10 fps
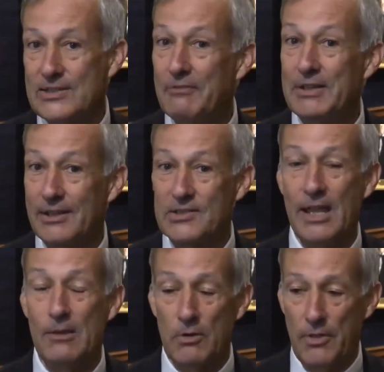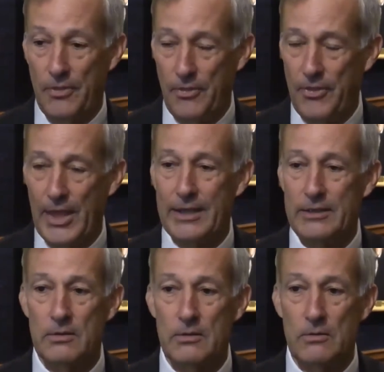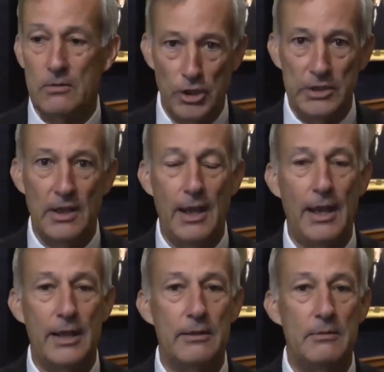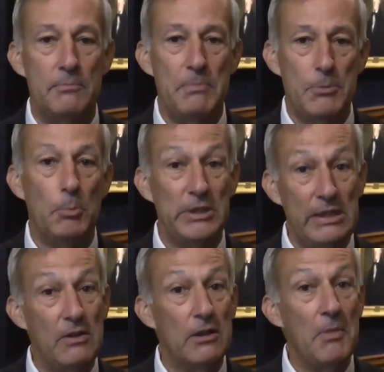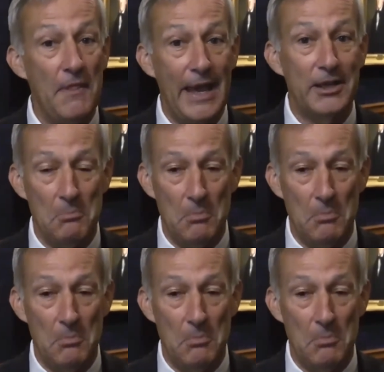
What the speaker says: They were that good, and people believed in them that much.